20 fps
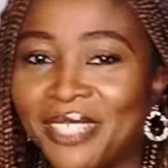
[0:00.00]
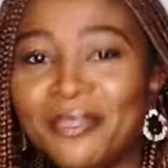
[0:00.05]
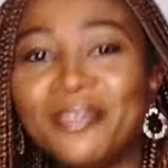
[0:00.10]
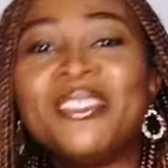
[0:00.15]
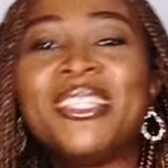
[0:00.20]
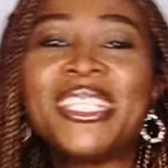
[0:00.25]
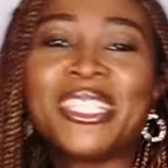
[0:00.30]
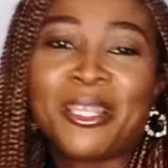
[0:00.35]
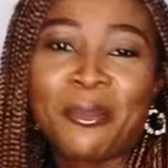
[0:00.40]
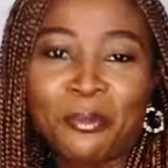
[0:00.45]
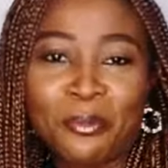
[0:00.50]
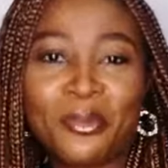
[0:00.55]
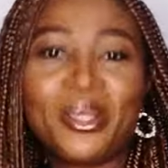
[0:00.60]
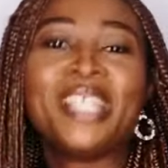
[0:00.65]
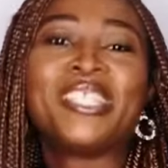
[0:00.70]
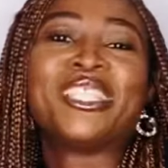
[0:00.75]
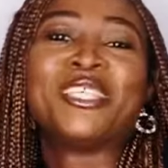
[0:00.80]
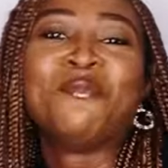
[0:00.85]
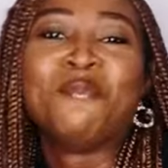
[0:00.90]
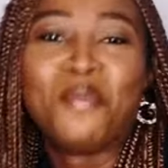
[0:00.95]
There's a
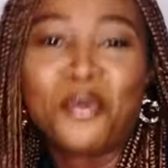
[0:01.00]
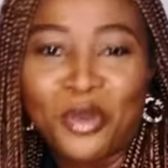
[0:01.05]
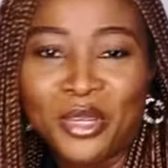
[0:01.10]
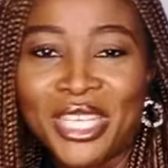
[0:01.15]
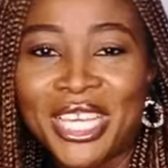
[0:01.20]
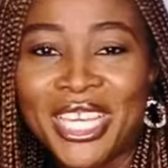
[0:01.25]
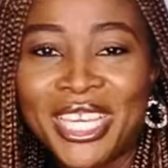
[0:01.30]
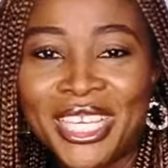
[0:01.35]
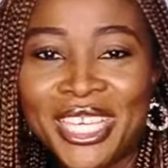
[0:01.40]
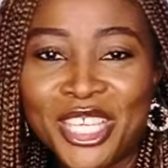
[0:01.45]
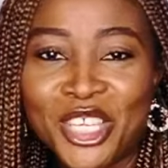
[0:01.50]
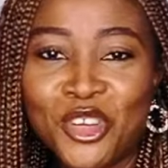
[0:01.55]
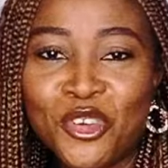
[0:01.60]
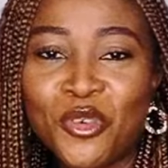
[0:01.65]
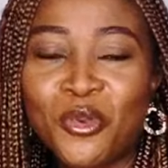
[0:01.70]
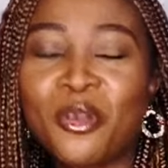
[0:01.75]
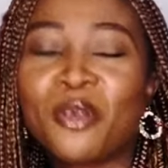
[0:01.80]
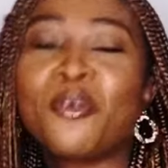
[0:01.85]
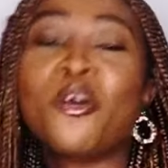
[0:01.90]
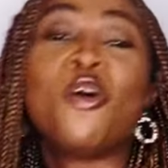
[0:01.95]
person Bode, you know,
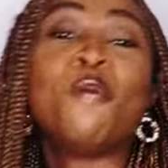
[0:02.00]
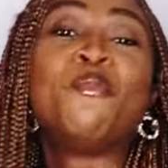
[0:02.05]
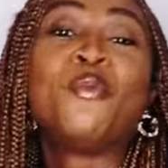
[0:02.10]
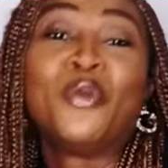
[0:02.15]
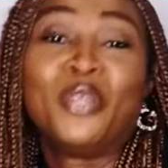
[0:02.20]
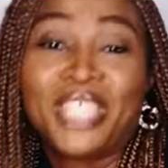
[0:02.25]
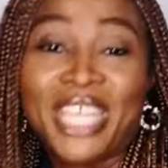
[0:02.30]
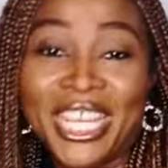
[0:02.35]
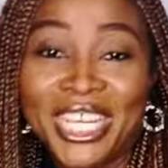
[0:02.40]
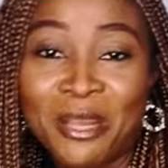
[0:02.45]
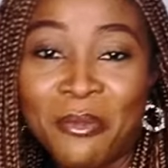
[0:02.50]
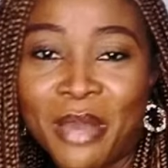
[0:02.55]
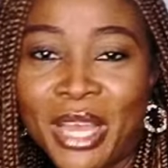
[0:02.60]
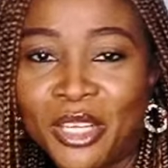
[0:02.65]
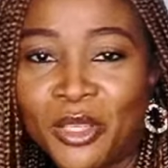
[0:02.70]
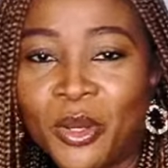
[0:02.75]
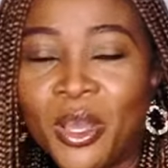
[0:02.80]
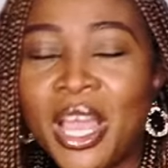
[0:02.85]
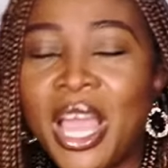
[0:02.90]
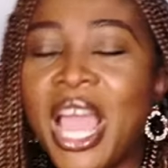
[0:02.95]
called Bode in
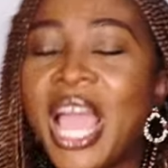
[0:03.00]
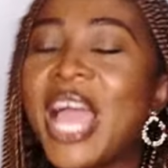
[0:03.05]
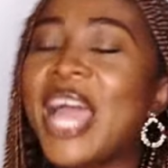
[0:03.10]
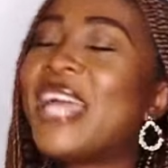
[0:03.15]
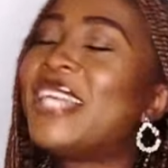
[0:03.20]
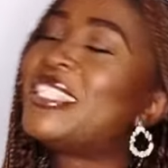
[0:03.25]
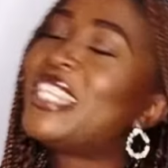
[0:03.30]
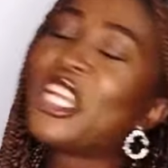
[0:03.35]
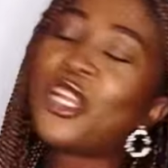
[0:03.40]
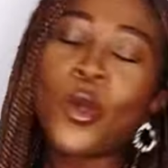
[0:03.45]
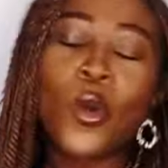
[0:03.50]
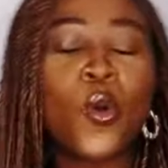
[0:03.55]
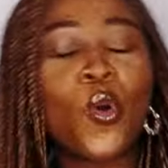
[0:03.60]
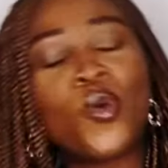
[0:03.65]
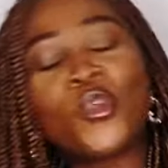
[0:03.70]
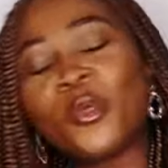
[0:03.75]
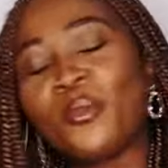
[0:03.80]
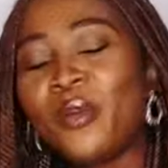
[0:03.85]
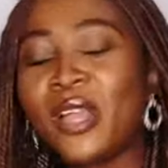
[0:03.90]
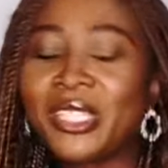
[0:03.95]
Ibadan. I said, oh,
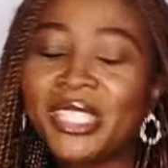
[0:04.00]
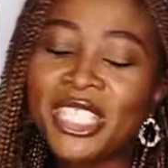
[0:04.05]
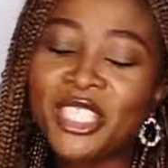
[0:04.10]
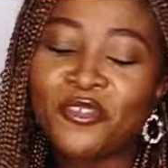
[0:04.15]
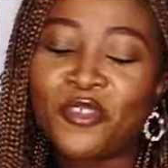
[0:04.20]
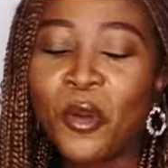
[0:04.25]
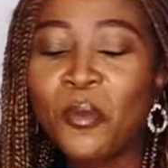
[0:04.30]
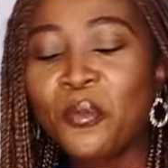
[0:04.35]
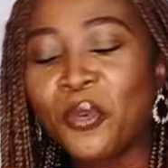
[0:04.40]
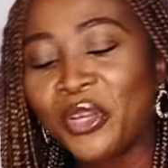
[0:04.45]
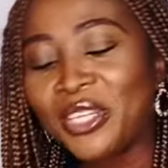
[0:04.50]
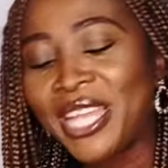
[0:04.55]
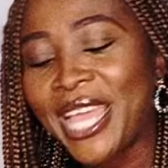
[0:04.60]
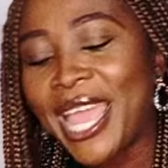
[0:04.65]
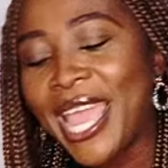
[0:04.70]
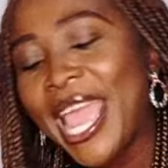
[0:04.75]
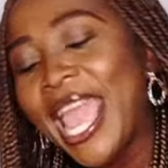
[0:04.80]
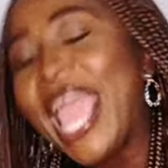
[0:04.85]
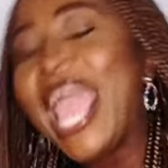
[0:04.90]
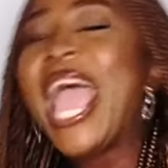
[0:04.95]
the person is from Bode,
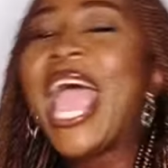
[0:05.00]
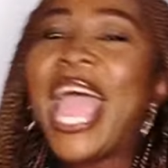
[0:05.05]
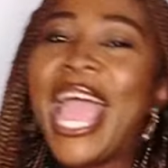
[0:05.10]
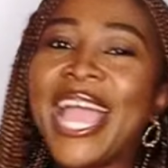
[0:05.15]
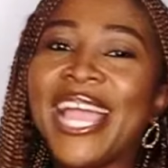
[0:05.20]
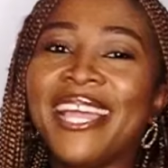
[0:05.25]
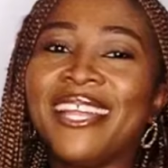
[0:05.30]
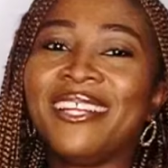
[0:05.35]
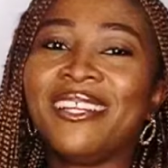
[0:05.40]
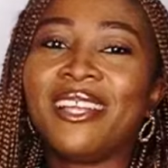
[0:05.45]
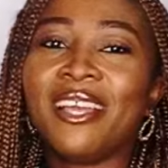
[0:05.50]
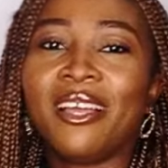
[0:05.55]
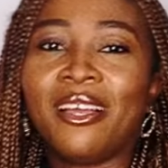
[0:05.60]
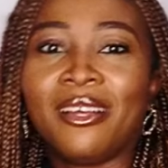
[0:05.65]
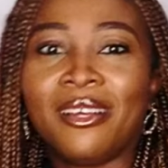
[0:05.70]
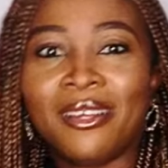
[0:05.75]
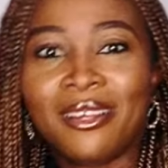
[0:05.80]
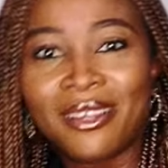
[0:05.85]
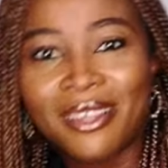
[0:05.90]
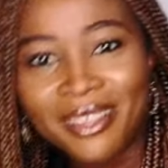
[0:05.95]
and
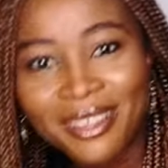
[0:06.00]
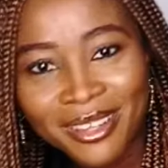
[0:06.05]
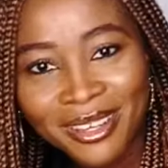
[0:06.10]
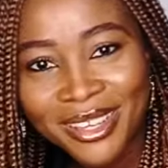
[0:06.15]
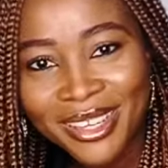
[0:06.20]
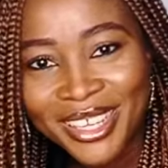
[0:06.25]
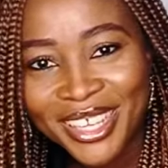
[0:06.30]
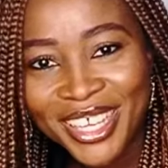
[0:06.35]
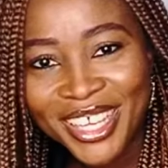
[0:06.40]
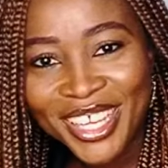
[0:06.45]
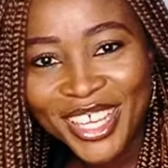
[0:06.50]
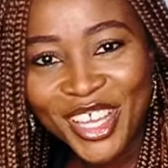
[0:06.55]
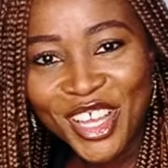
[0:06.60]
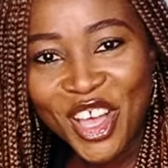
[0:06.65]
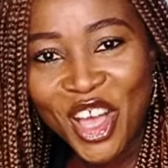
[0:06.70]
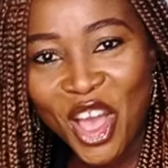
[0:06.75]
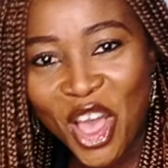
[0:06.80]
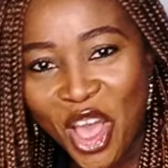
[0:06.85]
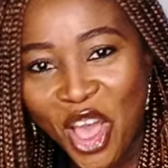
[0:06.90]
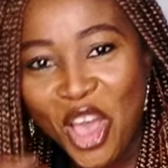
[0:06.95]

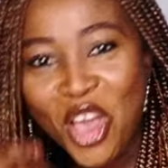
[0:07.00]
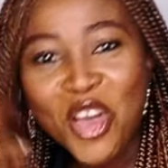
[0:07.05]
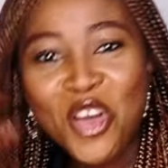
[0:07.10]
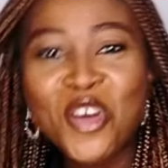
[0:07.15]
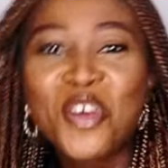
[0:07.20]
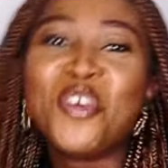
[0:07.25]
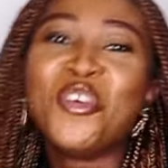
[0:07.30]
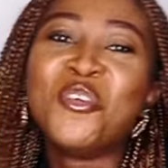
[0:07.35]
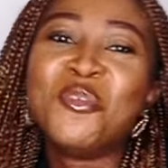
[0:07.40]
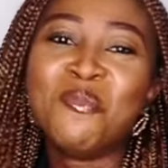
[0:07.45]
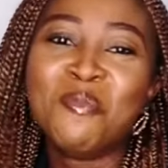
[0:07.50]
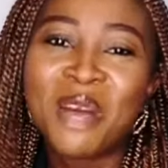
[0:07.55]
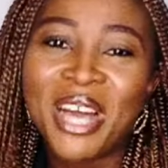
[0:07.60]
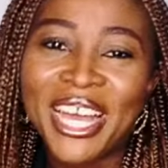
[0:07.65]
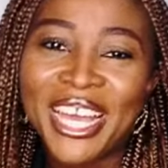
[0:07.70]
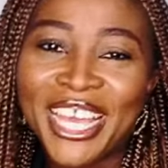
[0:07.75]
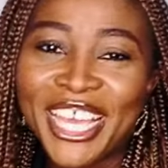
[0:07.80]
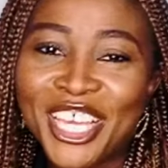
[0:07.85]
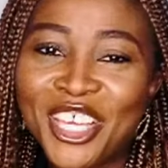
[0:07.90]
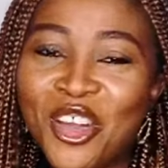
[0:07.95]
oh
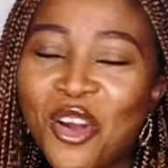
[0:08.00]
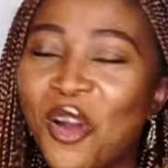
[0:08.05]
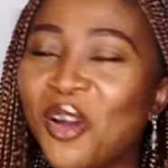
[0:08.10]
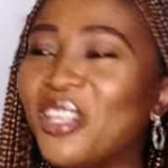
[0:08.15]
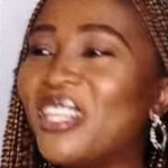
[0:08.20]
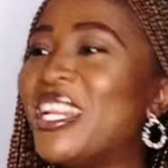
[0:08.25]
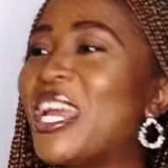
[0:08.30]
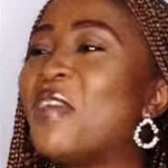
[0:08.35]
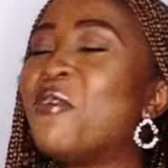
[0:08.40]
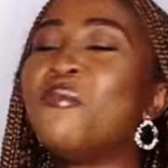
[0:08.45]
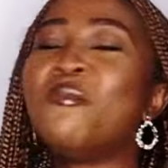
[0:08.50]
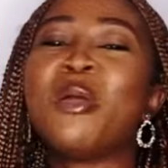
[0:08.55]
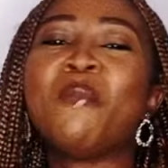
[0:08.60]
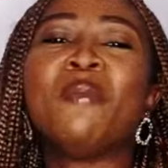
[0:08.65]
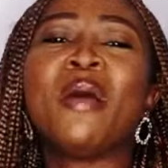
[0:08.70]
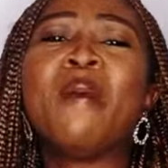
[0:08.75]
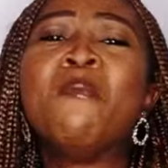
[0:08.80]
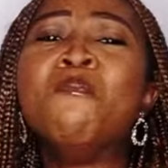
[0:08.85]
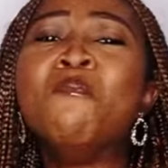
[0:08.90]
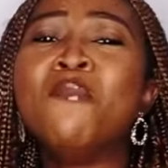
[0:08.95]
my God. And I
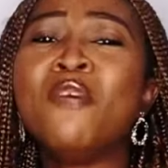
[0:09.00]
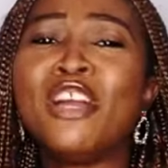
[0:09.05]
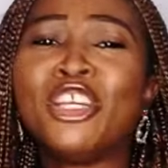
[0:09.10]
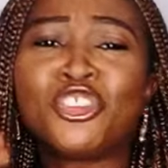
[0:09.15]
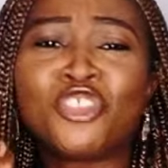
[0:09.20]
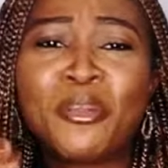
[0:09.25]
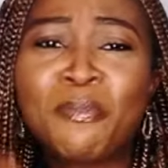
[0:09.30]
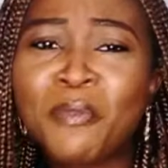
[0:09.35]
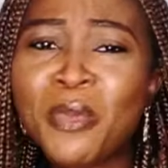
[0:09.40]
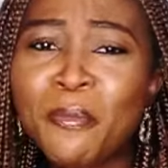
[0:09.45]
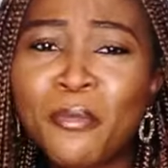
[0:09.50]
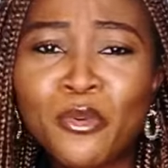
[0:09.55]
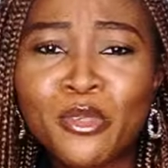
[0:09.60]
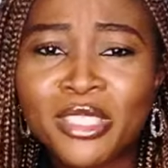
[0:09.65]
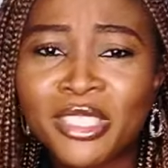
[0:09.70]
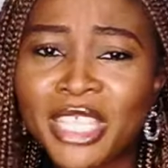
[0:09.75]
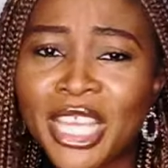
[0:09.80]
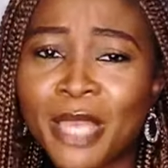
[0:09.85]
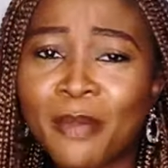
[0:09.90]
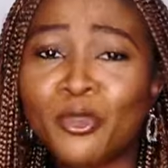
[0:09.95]
remember murdering people's
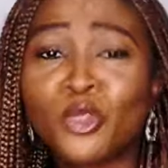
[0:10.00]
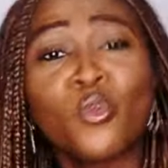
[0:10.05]
names.